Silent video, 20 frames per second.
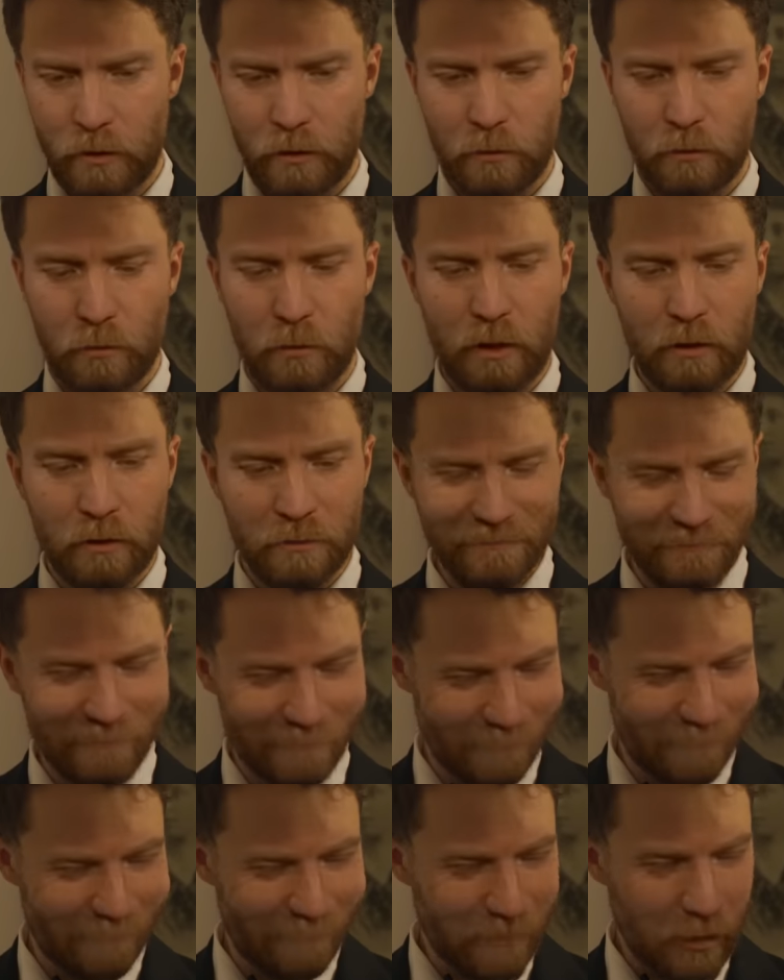Well,
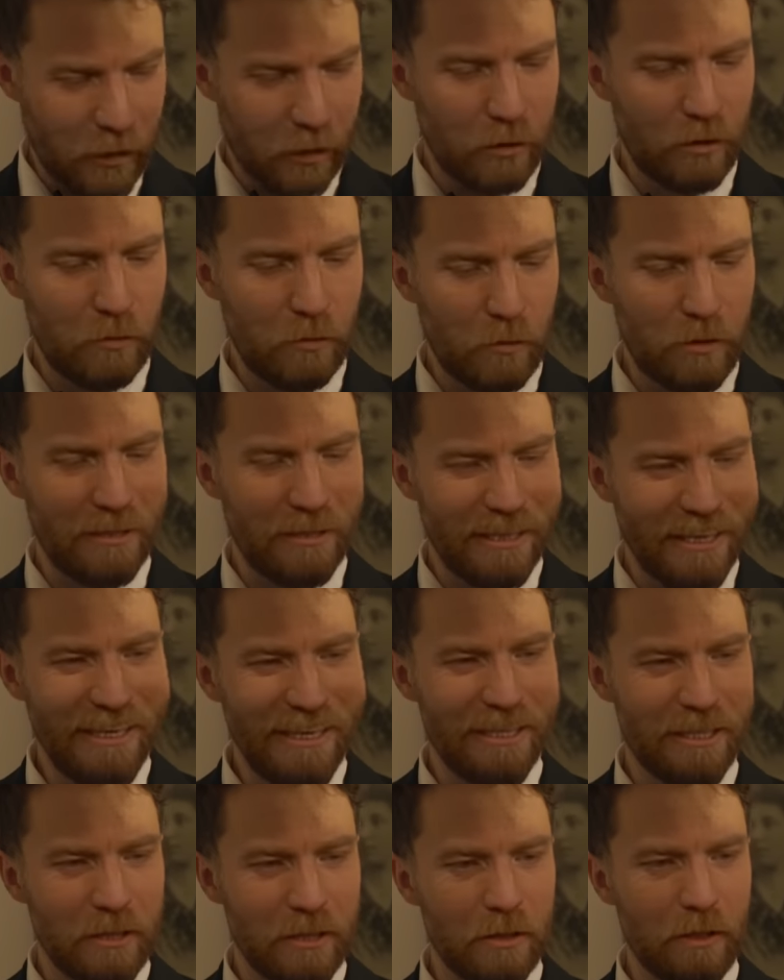can you at
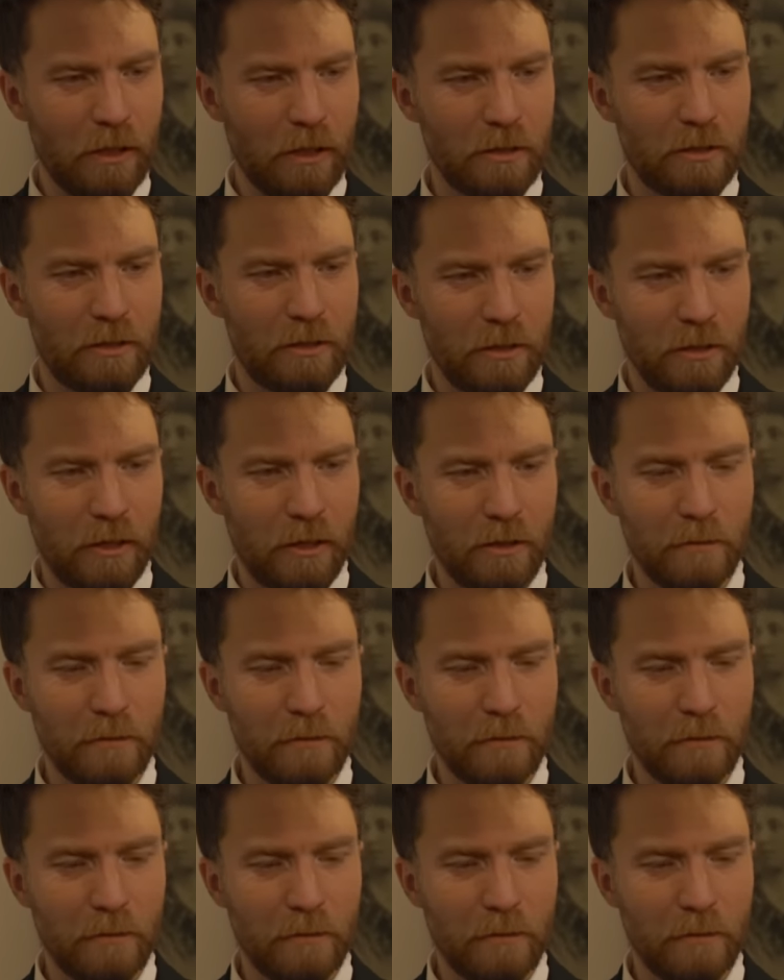least just...